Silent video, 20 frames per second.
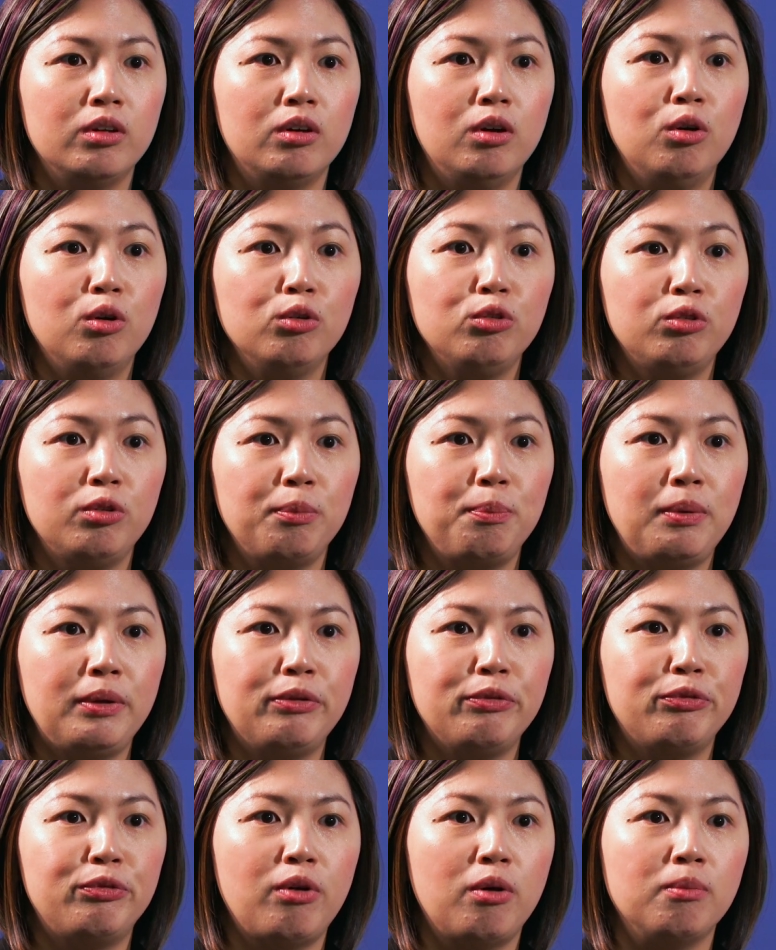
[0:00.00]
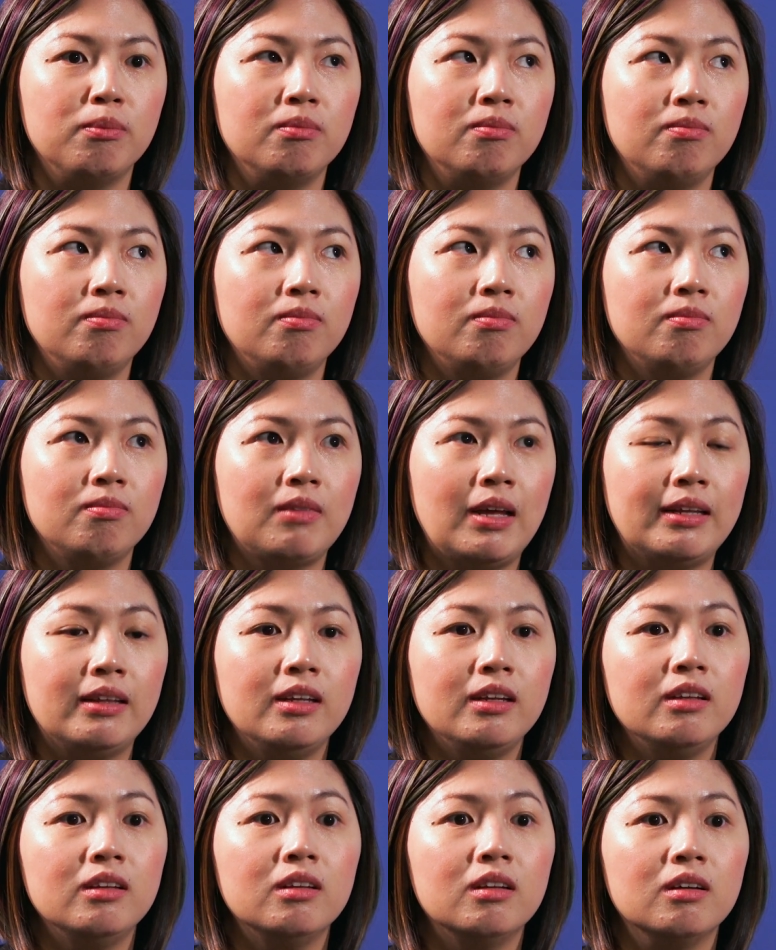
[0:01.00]
the whole shipping, from
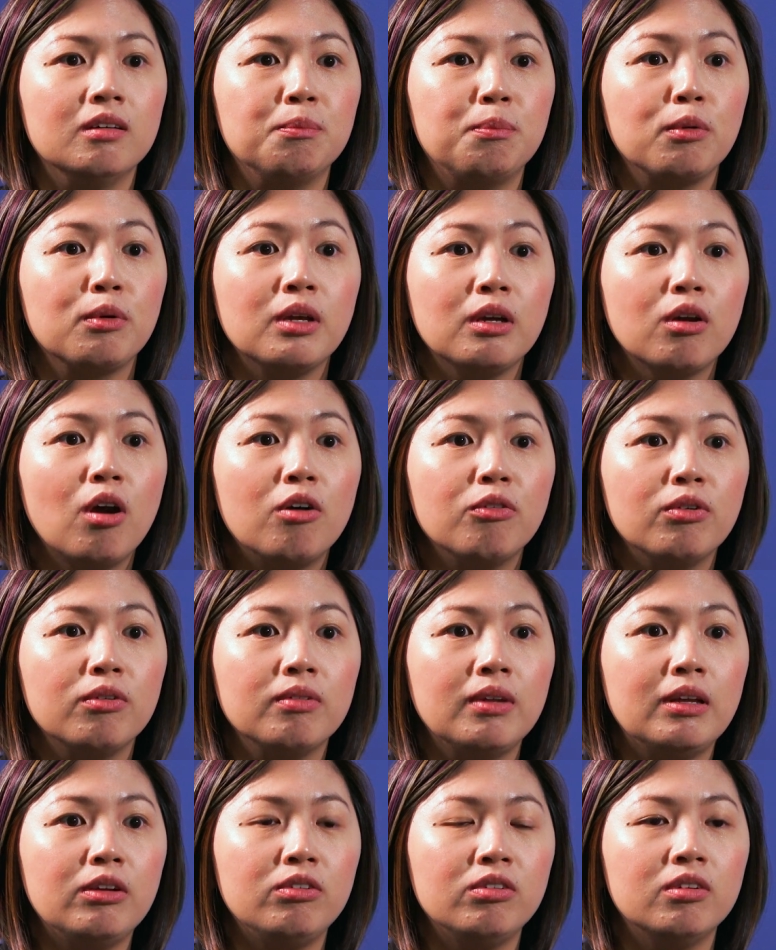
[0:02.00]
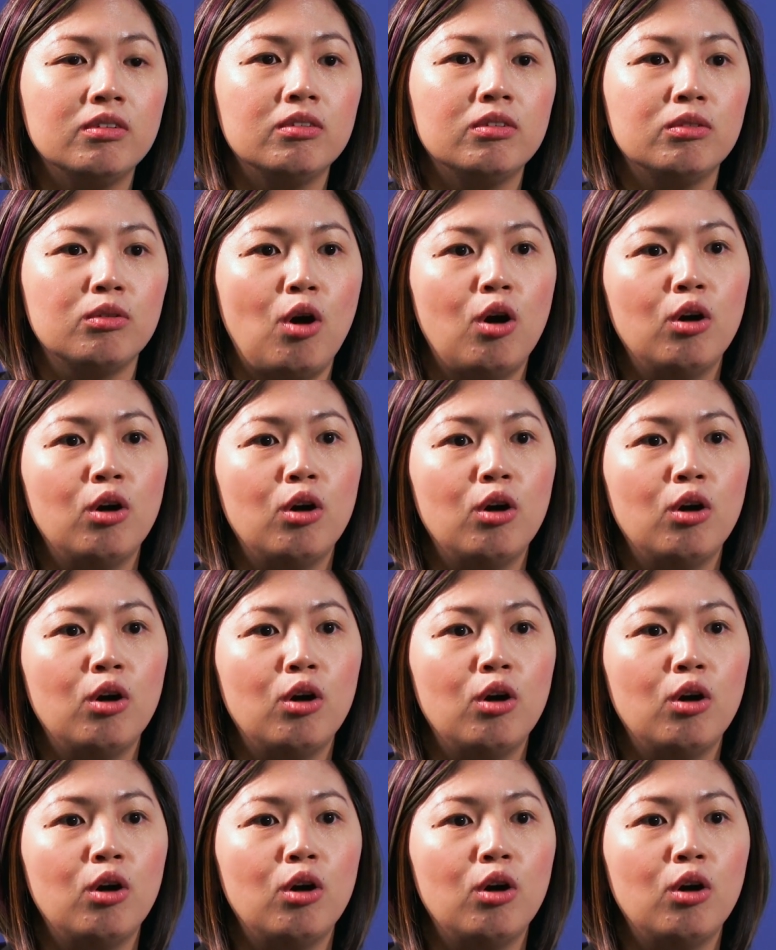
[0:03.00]
getting the booking confirmations to